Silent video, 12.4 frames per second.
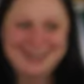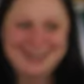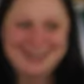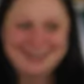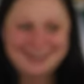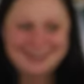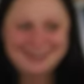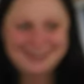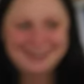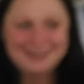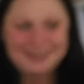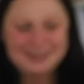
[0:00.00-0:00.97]

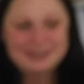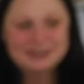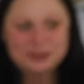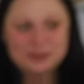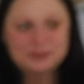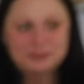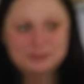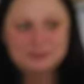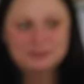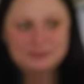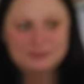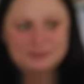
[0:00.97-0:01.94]

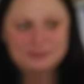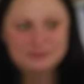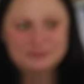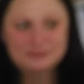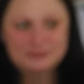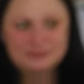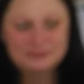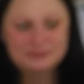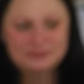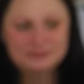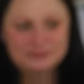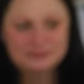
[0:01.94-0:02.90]

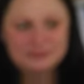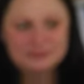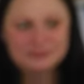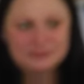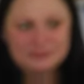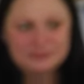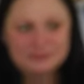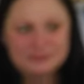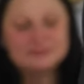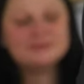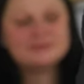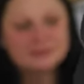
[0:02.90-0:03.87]

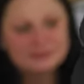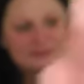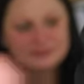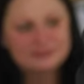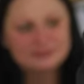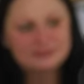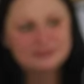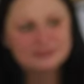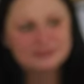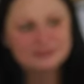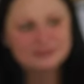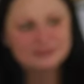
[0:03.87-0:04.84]

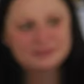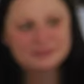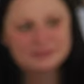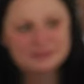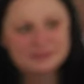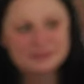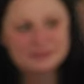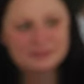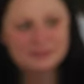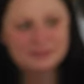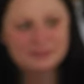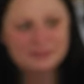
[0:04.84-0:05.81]

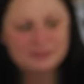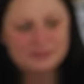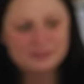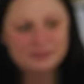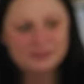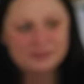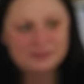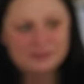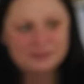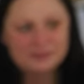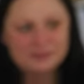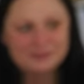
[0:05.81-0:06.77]

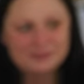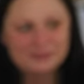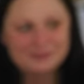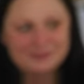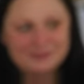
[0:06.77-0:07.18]
(not speaking)